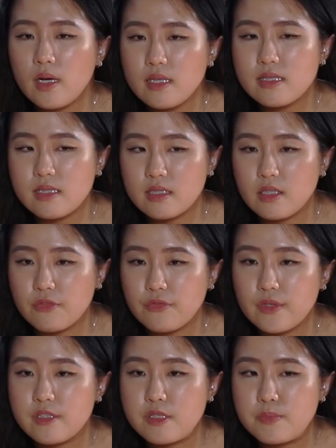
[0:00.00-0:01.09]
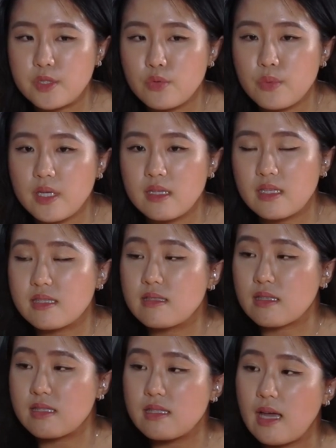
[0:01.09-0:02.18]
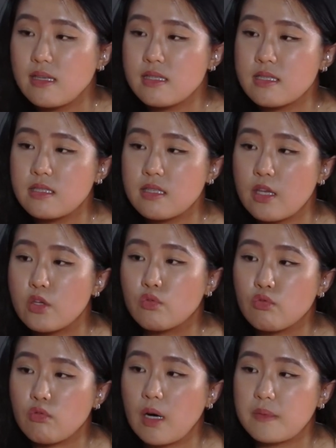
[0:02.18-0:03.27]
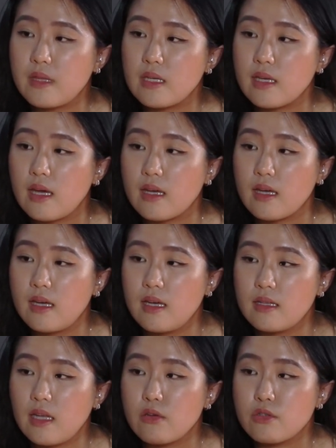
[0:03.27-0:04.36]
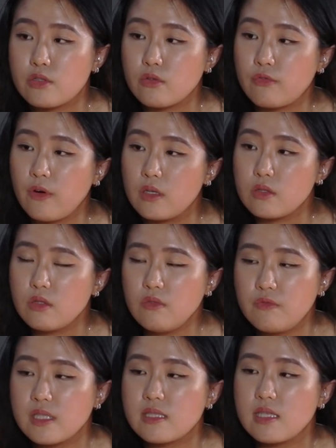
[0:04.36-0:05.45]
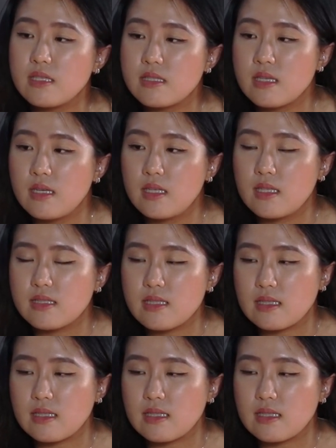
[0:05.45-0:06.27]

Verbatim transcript: What is the difference between the success that you grew up thinking that you should follow mm. versus the